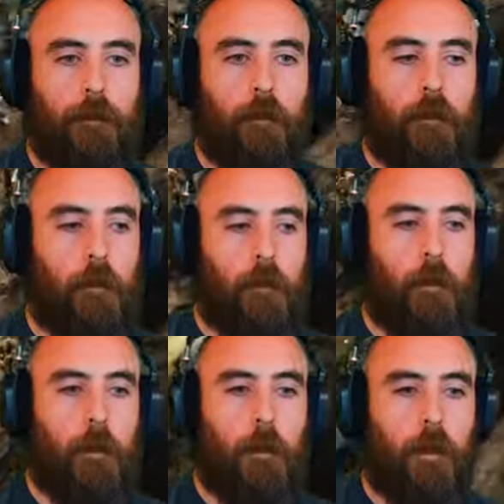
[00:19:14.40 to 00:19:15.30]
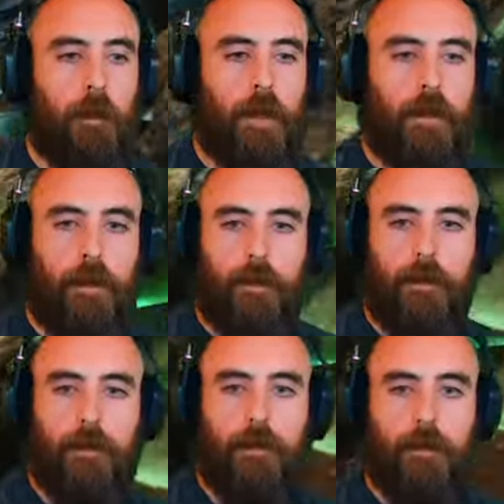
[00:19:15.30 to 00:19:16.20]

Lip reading: Nobody speaks.